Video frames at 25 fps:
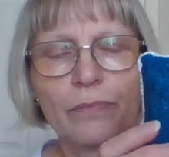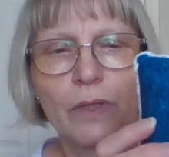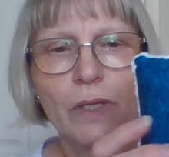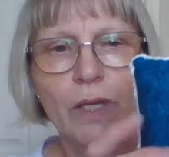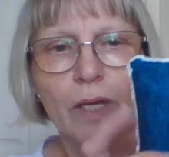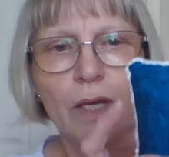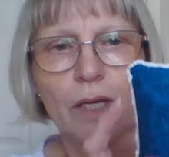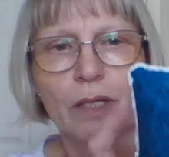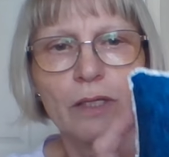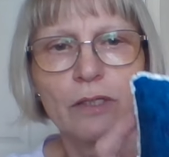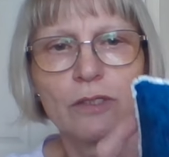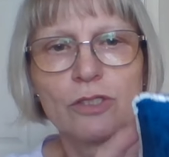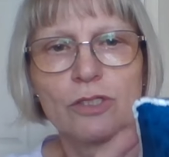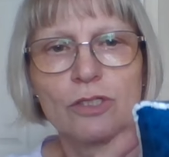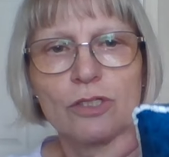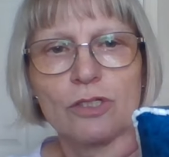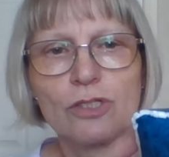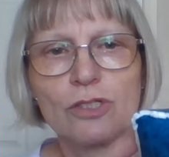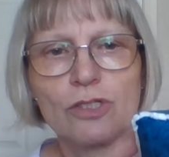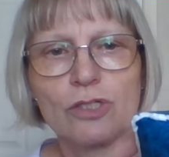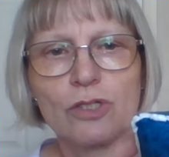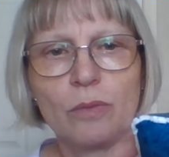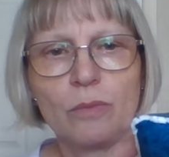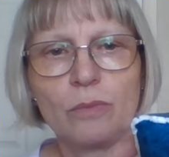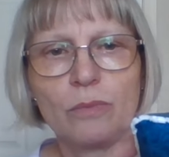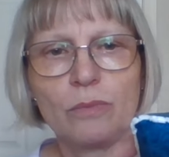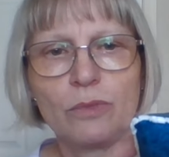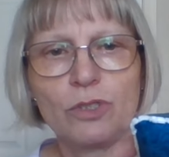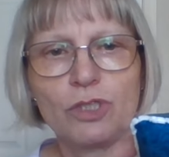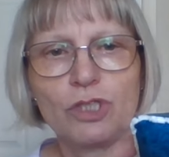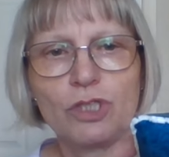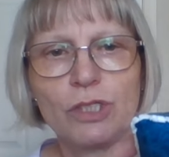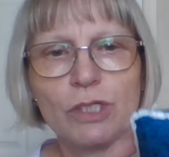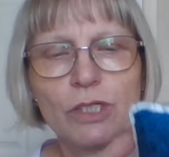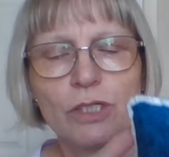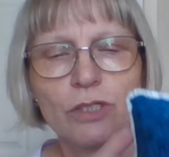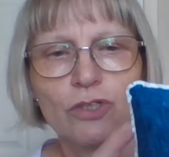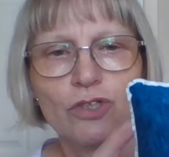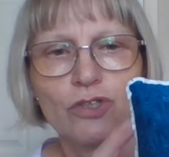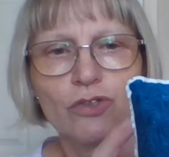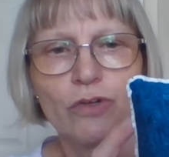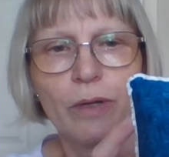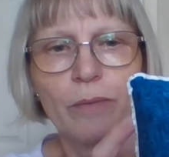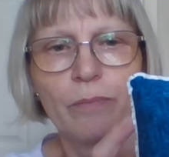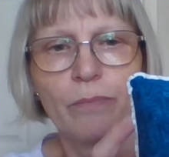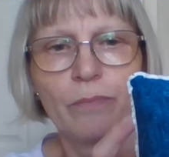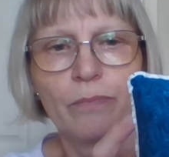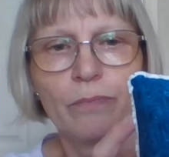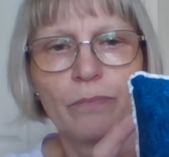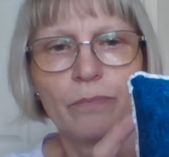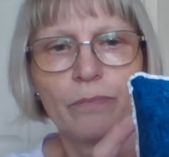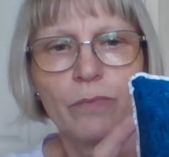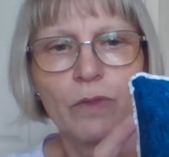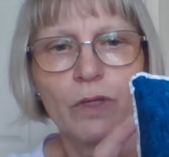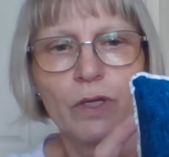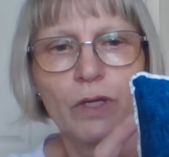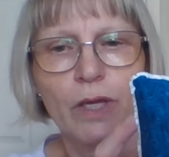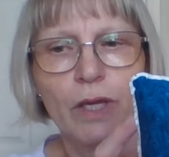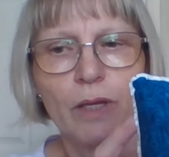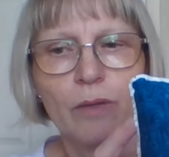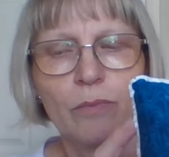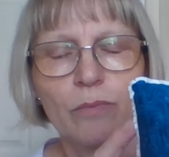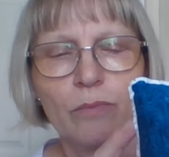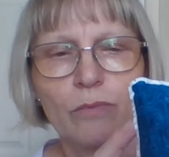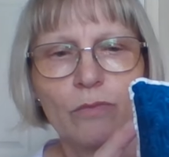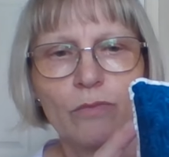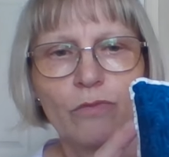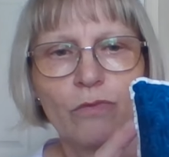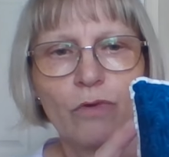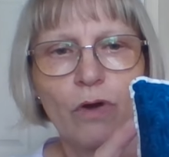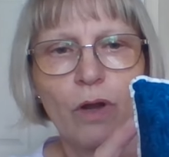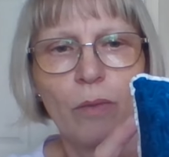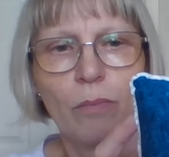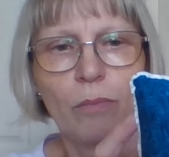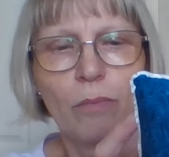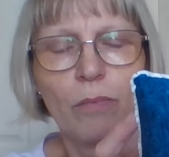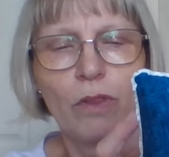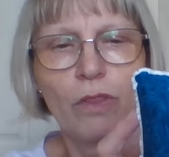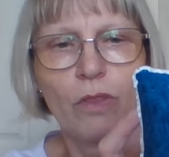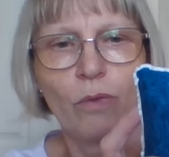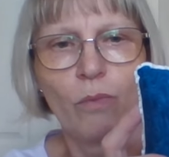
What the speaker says: and some chenille trim that came from the